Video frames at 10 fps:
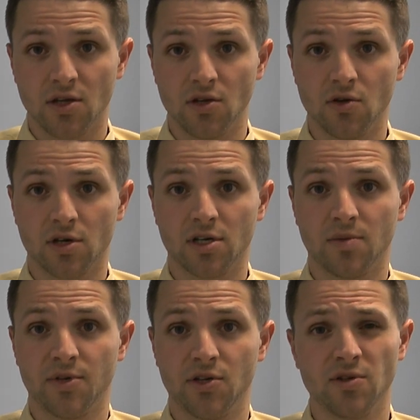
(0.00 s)
You're
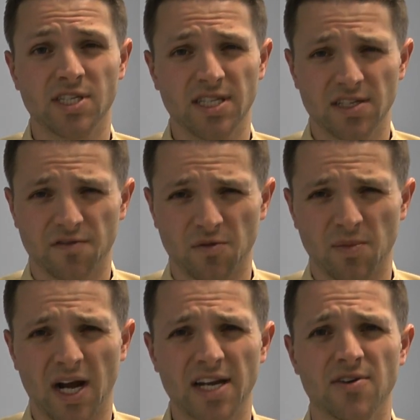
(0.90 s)
going to be using these for
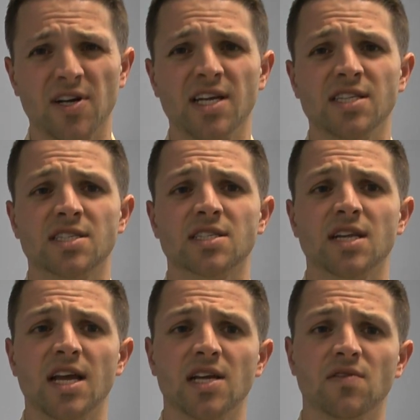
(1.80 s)

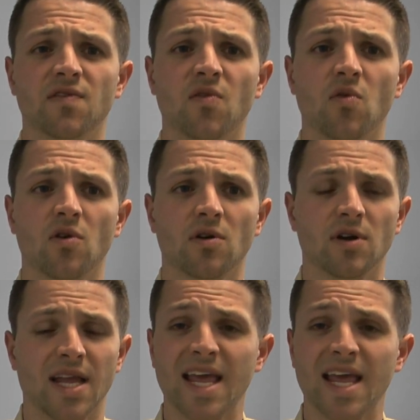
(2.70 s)
migraines and for